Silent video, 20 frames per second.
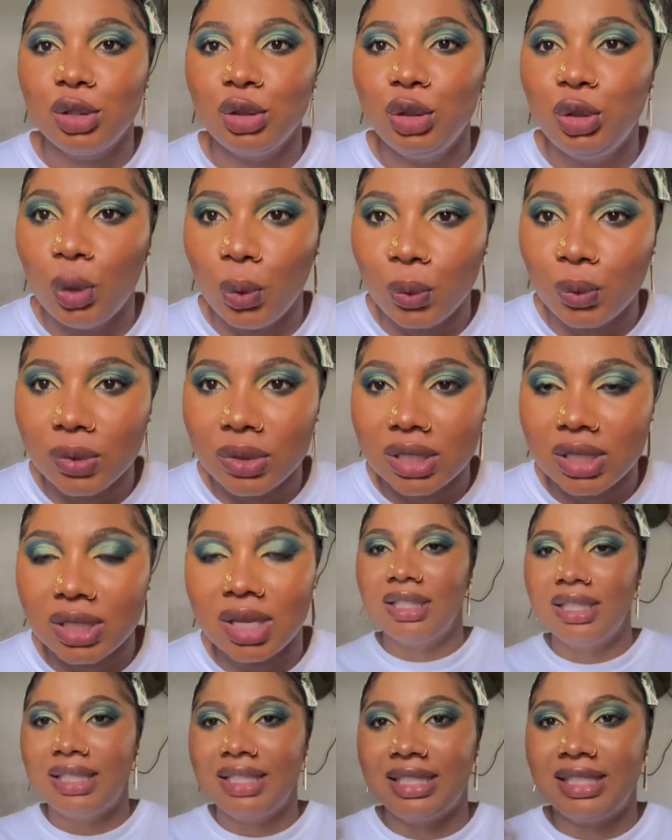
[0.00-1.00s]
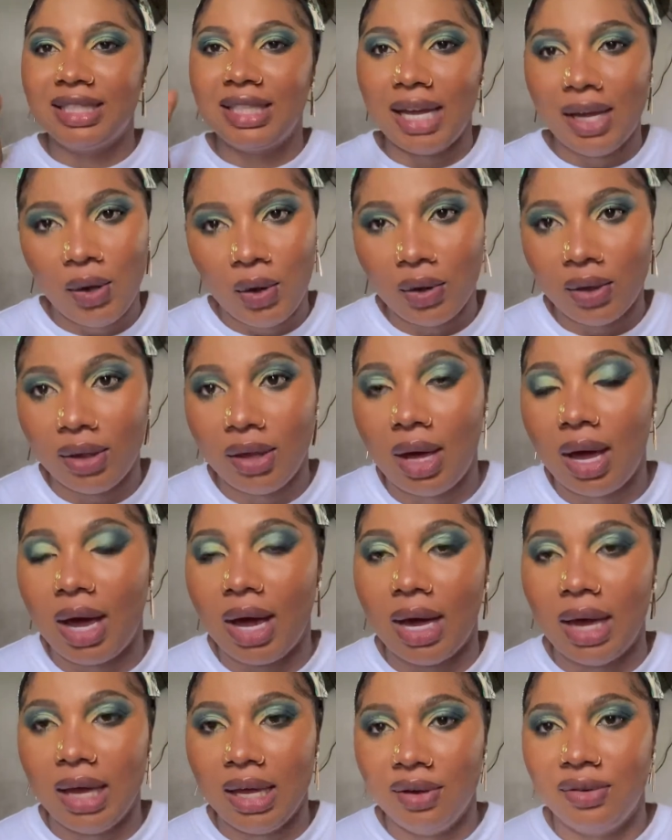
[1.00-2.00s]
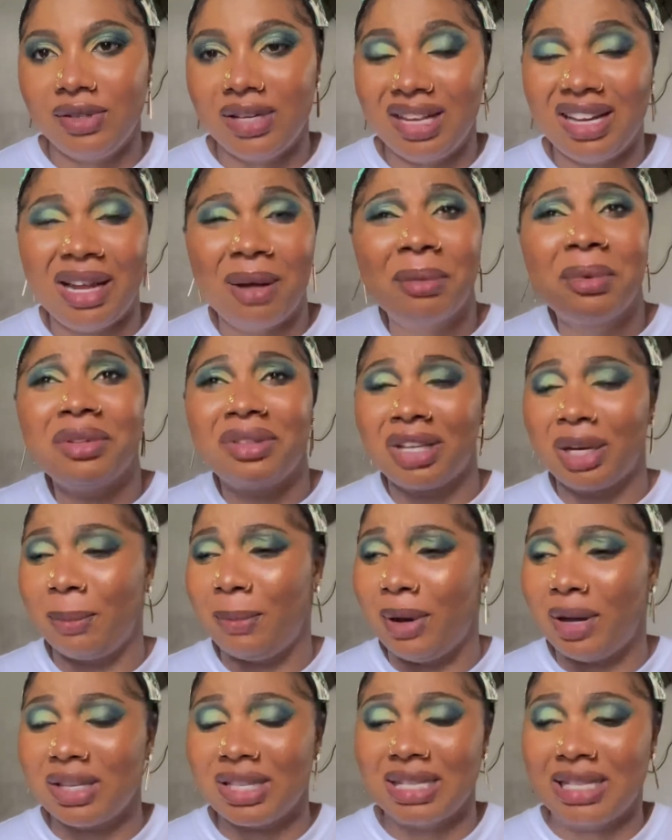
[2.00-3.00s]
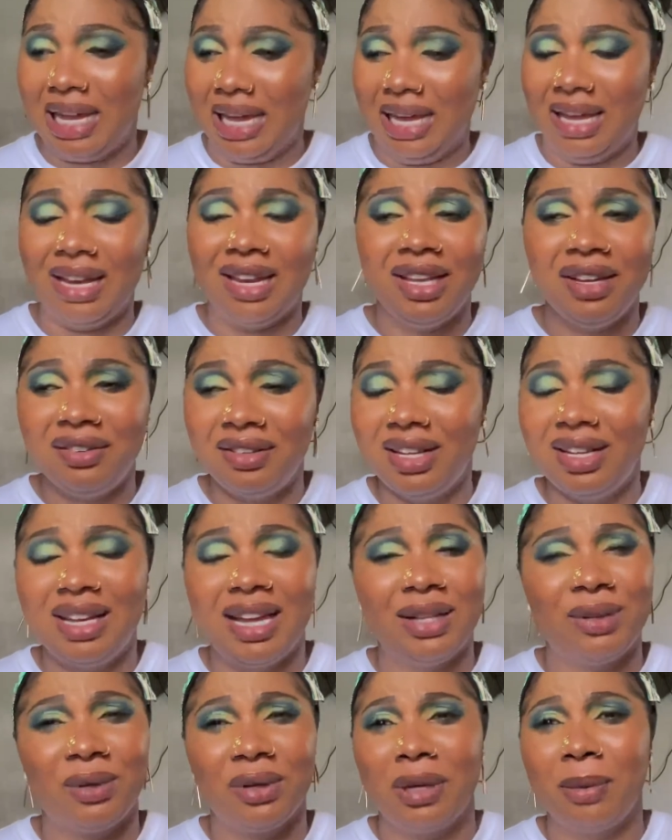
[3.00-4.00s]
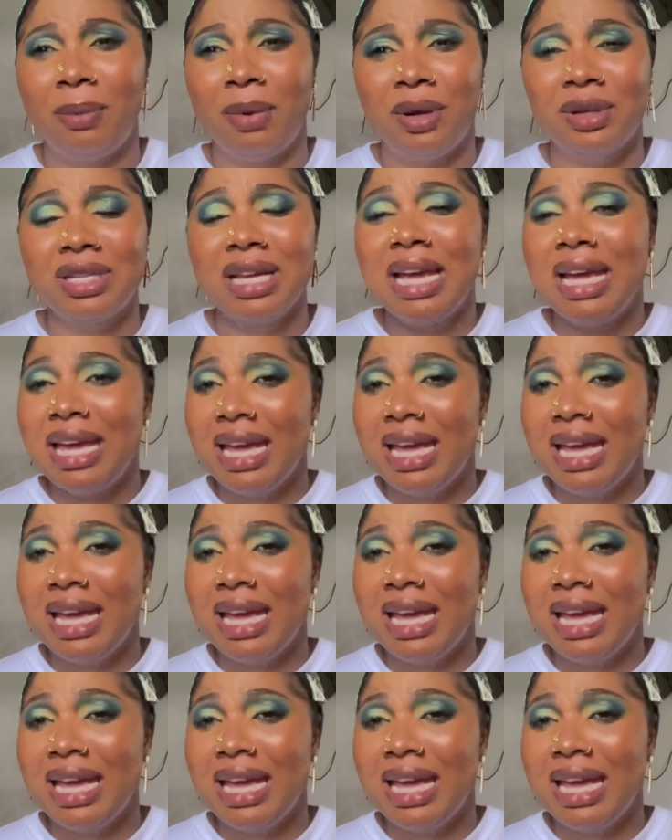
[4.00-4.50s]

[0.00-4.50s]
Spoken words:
don't. The second ingredient I'm going to talk about is like an ingredient that I talk about